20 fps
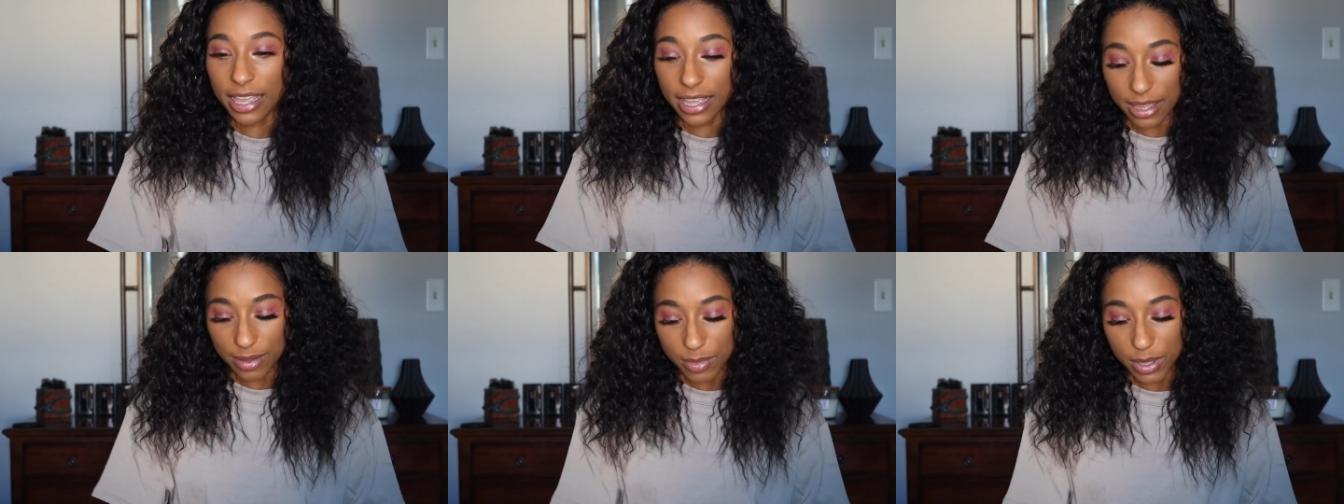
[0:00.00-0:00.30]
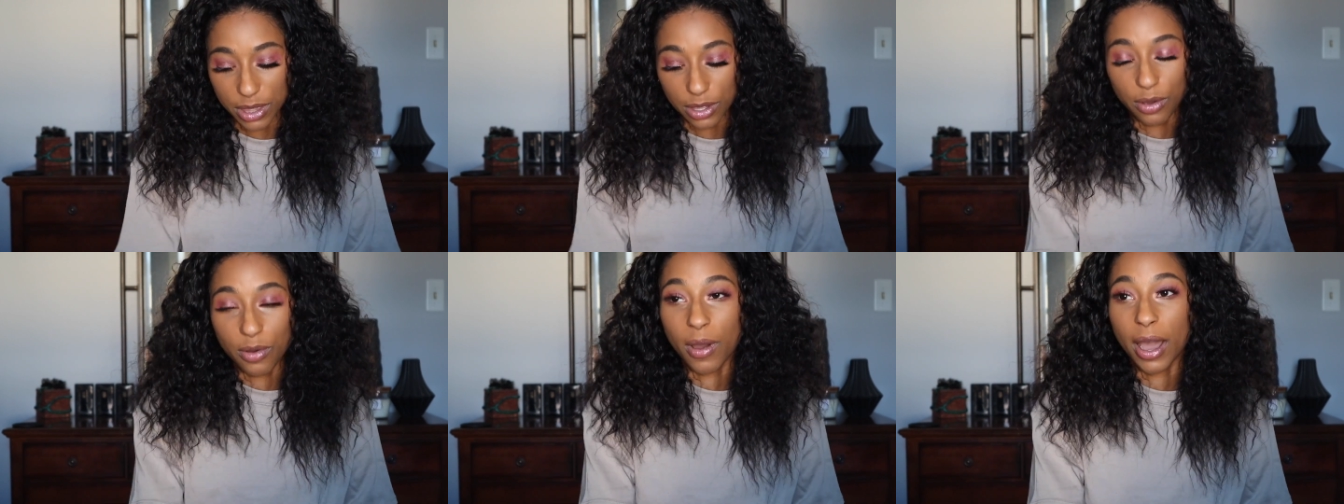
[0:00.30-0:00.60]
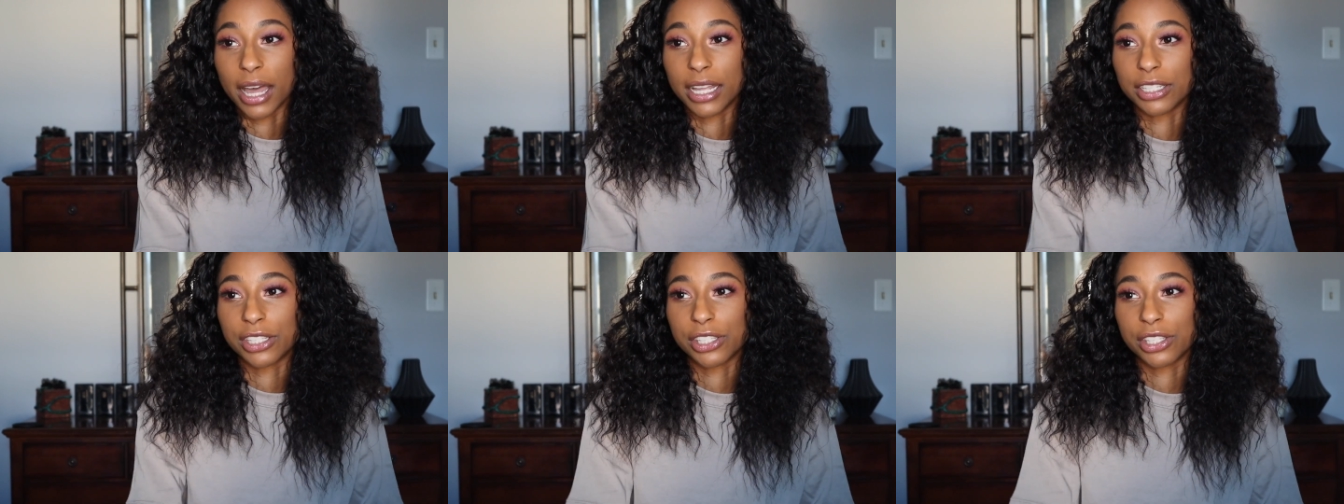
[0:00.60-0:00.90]
I mean, the
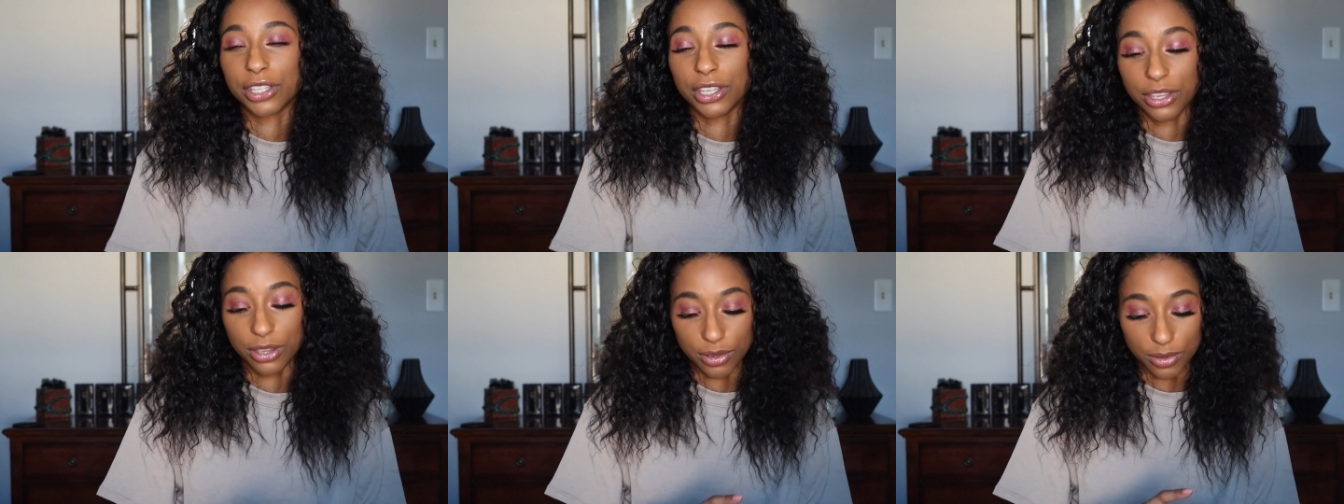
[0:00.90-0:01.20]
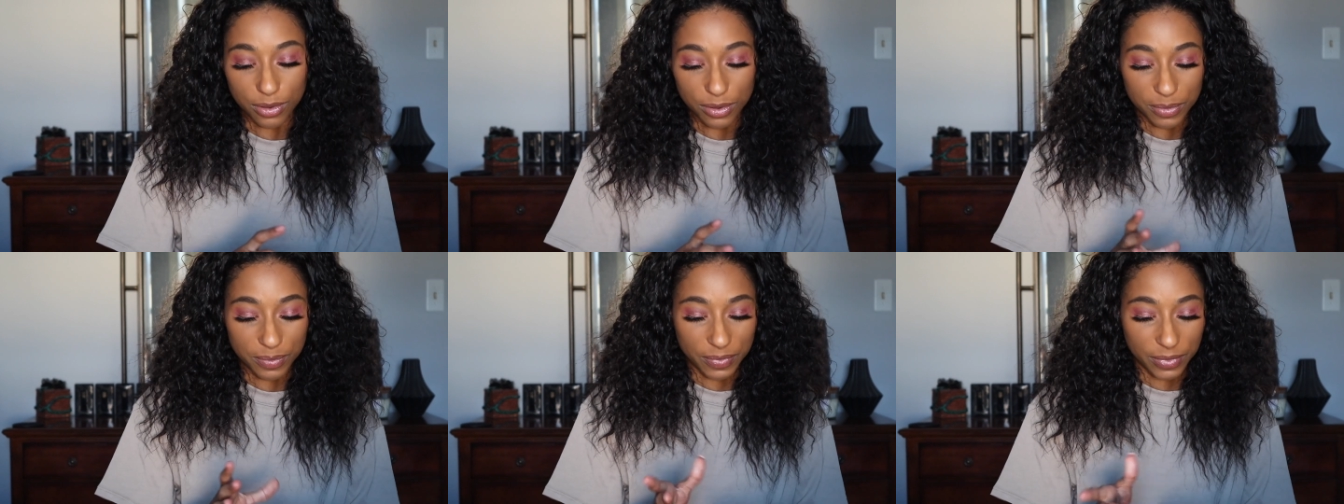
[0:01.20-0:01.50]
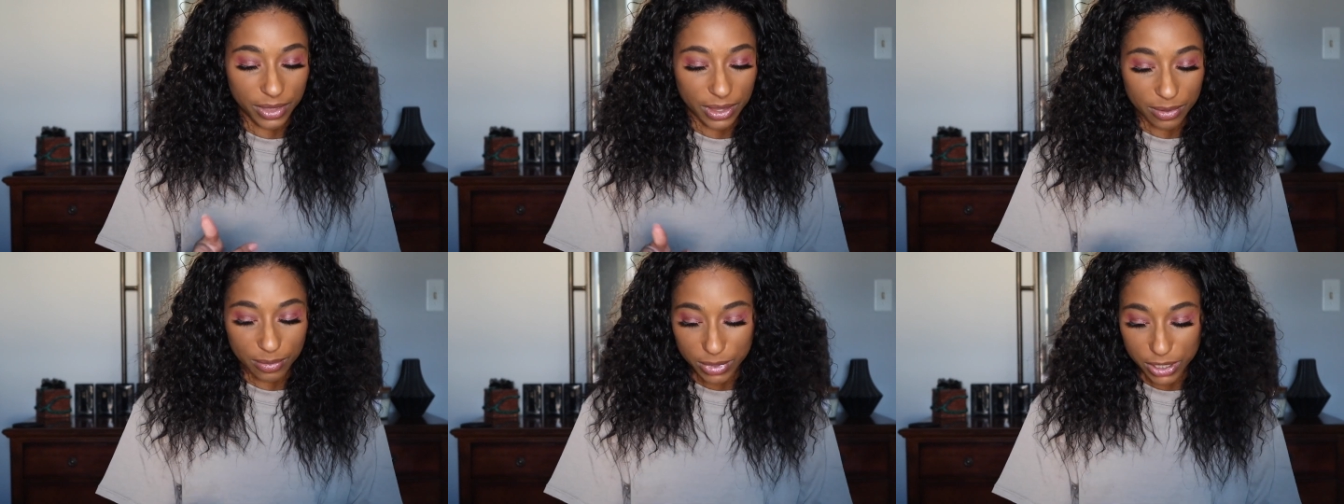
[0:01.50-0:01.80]
quad's cute,
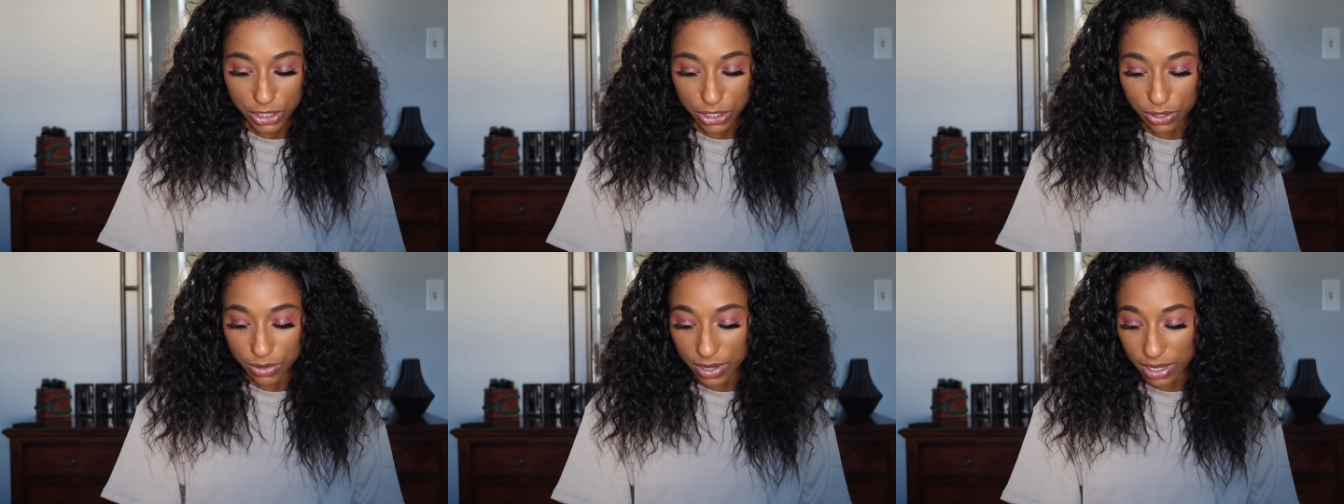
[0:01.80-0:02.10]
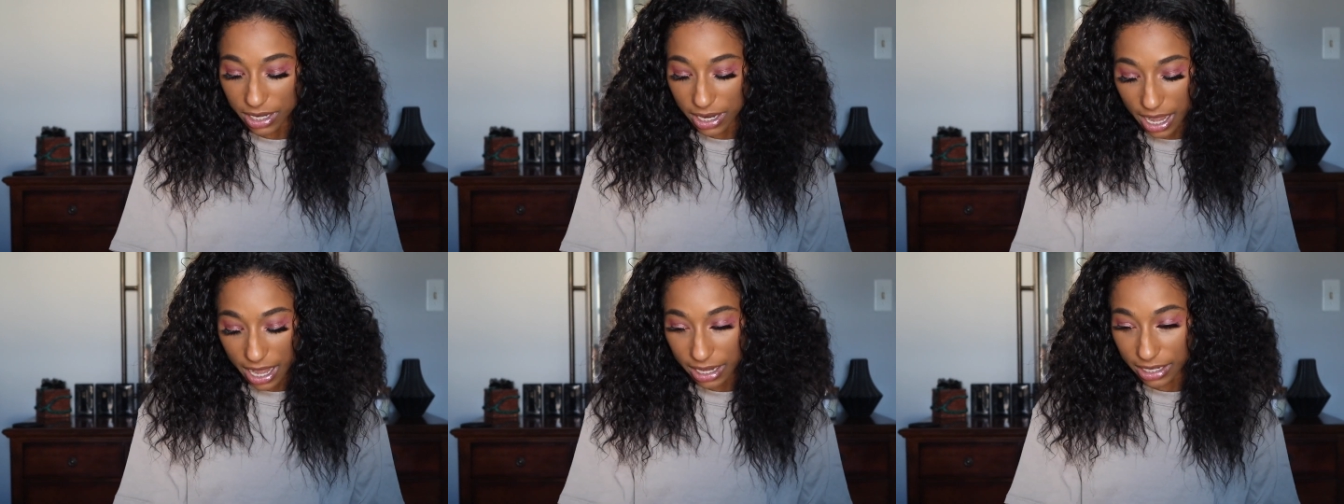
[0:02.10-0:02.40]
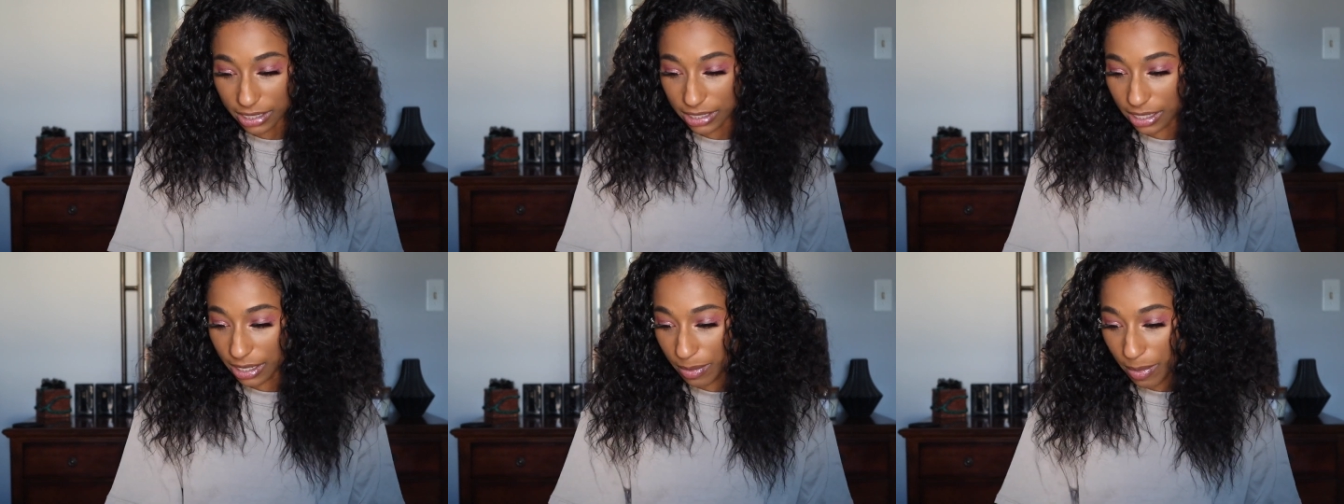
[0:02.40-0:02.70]
but you can
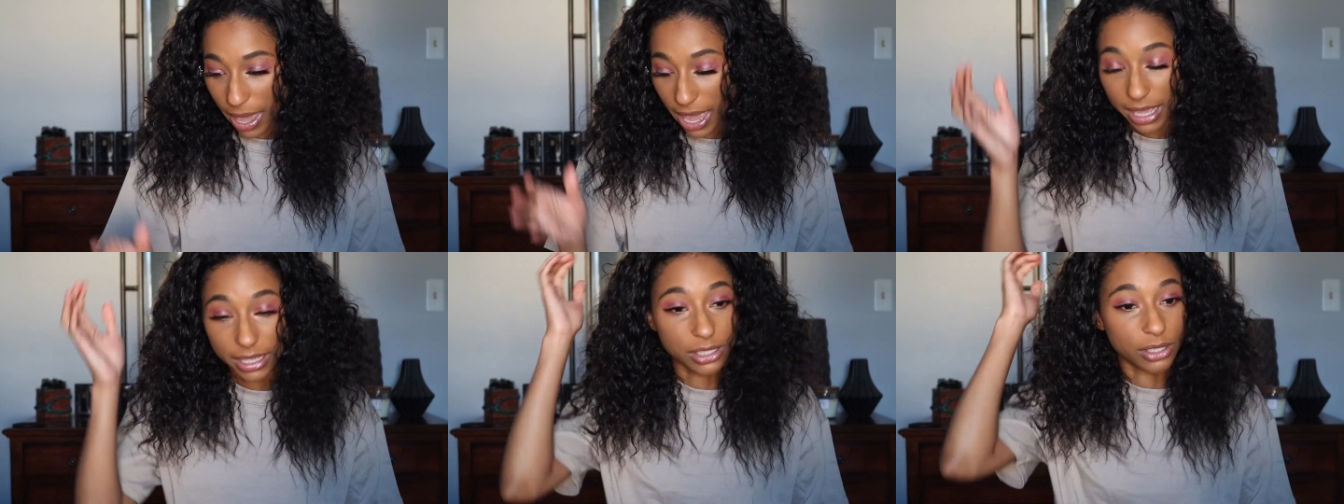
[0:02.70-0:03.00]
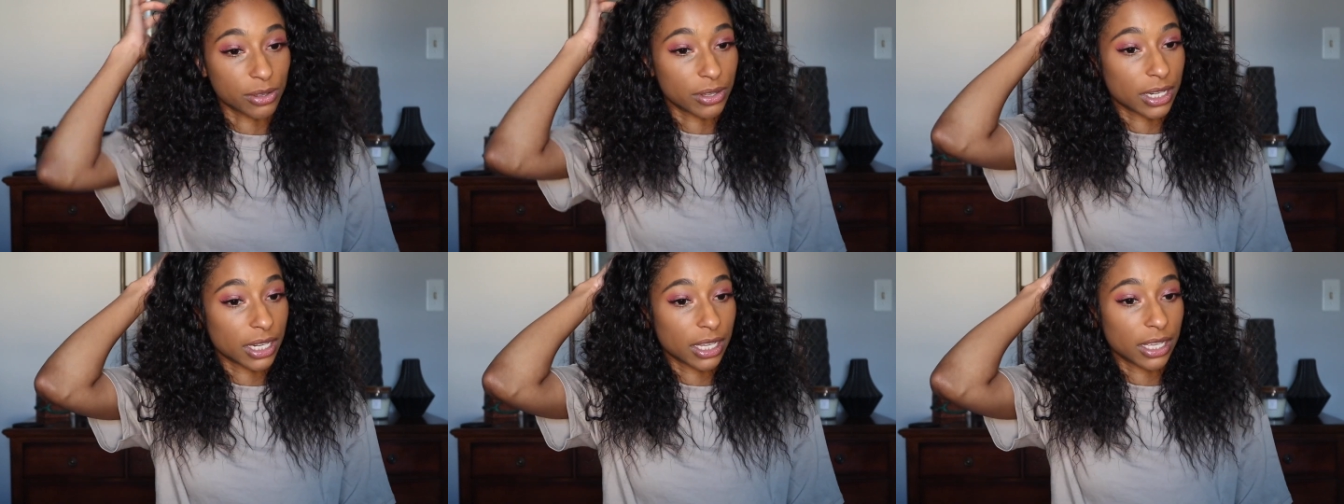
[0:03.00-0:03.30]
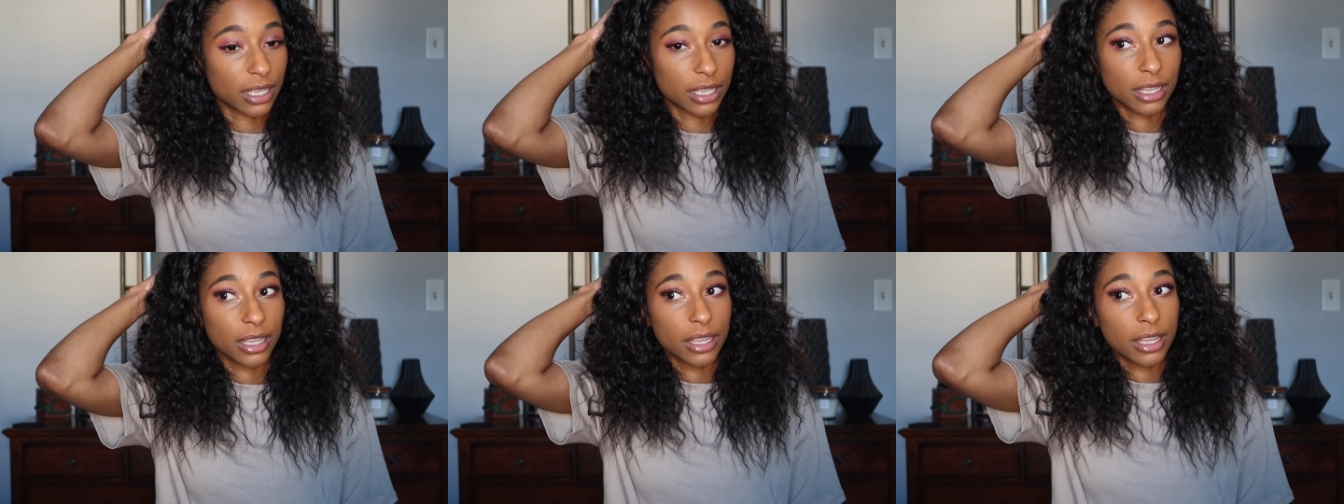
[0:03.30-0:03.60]
honestly pass on it.